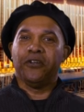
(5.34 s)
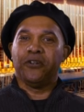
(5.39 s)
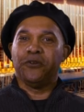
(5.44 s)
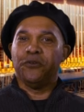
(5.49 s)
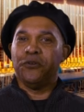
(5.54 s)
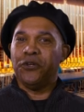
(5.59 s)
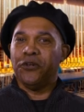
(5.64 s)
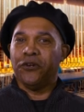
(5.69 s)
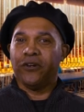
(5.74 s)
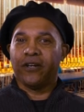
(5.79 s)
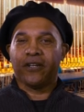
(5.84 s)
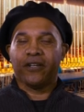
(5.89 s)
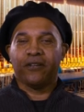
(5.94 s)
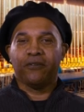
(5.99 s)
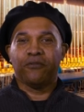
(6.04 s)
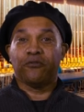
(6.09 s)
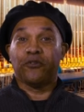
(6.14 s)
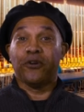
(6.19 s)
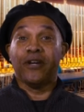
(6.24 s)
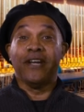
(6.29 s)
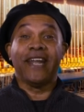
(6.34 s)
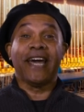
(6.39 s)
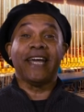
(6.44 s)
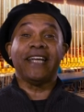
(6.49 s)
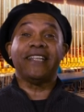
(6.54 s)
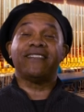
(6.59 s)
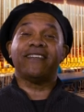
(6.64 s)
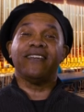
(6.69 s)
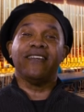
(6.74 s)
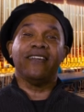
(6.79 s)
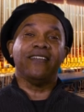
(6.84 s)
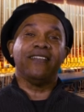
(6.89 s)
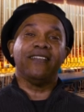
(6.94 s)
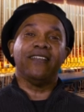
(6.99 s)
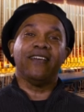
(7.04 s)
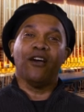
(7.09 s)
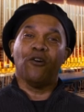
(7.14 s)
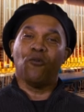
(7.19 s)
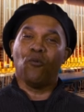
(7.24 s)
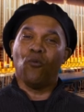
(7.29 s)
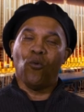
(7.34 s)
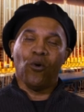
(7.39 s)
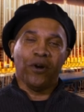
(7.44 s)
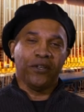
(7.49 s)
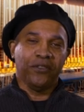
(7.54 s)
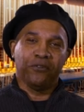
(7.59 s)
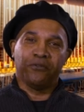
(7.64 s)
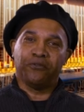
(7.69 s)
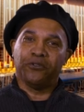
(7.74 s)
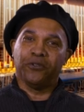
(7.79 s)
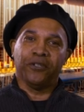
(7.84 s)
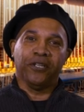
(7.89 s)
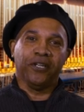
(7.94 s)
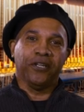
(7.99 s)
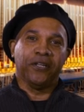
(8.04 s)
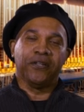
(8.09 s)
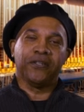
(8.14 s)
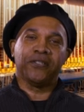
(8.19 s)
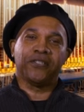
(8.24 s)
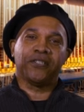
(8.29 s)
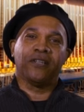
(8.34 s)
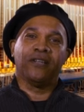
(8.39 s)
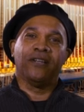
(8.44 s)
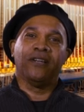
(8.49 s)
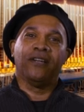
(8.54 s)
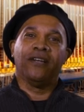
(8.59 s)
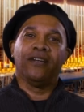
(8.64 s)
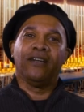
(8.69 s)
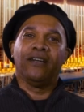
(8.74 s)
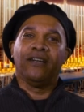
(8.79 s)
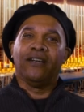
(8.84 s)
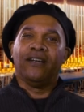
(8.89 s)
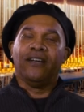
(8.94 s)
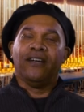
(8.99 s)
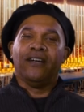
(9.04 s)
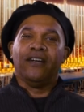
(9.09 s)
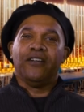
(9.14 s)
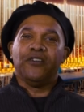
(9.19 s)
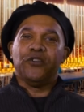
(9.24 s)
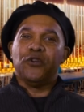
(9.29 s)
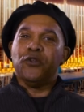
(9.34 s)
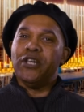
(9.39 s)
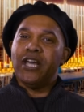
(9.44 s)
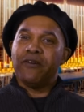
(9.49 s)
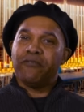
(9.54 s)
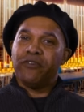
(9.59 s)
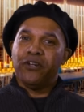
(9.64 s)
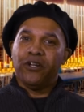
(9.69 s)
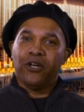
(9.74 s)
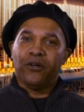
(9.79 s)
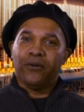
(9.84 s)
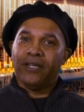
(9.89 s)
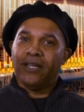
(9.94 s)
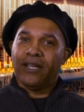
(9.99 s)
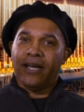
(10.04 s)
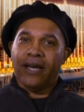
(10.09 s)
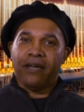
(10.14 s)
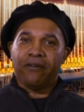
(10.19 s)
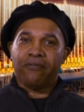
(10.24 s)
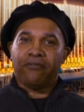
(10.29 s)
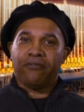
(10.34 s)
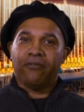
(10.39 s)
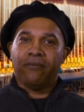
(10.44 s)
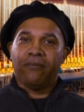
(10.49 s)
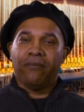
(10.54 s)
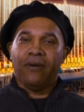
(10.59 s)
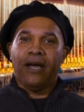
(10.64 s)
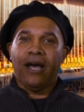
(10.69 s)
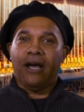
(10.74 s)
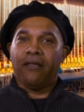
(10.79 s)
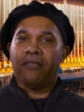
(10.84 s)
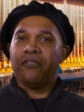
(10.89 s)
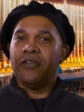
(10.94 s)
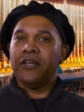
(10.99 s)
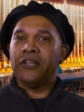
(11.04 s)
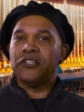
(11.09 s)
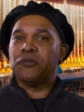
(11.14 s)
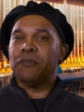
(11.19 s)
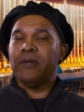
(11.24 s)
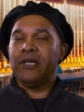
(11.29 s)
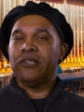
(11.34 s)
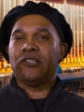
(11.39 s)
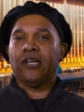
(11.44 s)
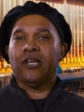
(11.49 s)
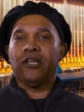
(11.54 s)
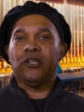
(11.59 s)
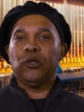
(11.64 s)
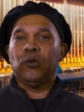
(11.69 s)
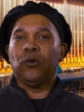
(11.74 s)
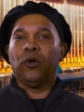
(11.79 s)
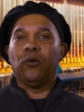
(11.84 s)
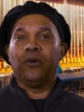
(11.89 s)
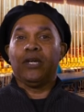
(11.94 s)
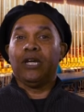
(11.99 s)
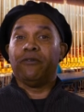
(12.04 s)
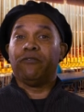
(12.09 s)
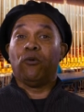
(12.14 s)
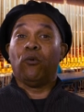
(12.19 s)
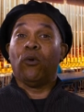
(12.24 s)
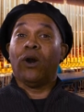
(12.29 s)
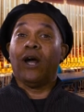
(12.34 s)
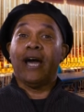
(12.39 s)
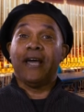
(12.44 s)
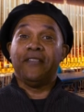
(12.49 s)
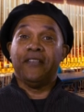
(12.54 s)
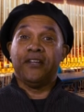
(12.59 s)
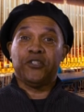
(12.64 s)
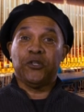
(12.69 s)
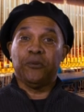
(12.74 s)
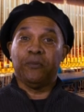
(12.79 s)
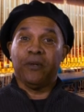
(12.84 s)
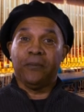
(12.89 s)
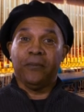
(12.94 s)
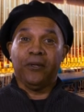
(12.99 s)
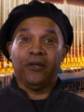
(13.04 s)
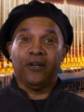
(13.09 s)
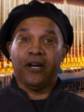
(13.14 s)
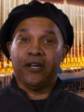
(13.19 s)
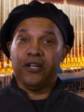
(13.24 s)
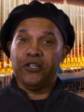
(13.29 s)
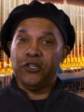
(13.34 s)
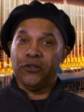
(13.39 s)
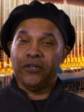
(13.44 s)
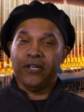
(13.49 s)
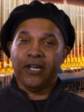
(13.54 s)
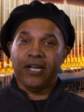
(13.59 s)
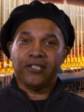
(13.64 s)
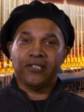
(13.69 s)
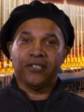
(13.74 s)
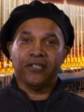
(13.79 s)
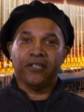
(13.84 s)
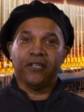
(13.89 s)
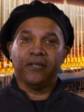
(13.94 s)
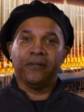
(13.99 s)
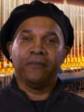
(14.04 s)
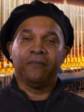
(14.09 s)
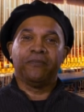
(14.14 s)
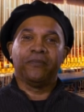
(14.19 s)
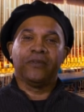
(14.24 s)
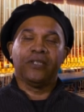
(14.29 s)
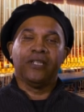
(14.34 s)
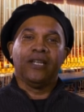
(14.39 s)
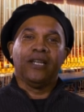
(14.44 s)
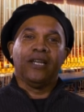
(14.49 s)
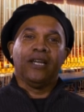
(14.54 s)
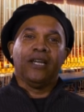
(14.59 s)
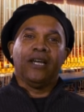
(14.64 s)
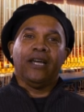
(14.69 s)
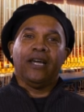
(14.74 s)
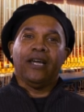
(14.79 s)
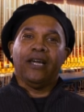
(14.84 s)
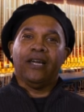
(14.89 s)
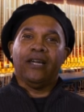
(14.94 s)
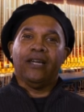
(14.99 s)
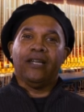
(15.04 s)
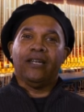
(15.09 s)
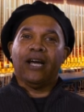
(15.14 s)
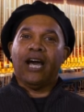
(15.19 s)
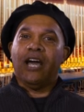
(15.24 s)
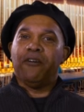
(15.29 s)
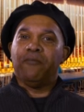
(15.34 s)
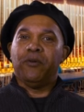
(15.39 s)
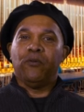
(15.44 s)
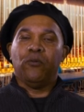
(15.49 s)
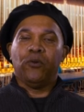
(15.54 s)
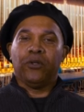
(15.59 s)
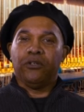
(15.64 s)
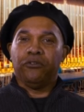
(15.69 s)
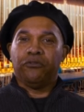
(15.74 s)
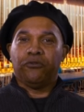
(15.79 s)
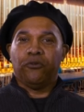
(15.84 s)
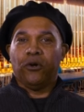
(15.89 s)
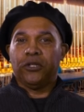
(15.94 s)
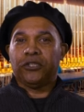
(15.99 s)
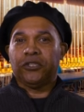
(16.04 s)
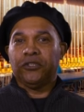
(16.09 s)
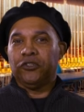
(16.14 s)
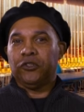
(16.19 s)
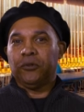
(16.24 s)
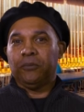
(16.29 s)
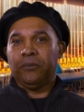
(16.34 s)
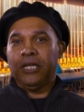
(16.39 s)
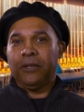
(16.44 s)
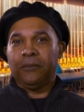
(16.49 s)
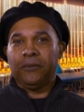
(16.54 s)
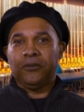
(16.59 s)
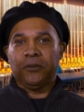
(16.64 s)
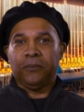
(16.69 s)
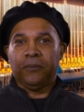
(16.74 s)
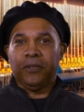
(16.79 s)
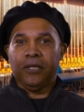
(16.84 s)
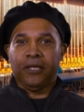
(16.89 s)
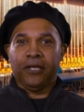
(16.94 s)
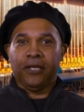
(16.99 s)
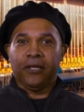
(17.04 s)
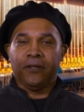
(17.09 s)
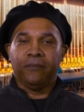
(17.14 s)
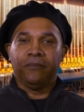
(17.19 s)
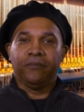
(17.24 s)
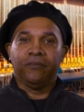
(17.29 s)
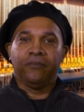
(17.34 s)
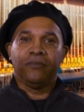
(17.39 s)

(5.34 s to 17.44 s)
Theater in New York for 19 wonderful years. You never know in life how things may take you or whatever ride that you may be on in your destiny. And I've been really fortunate to be able to be there.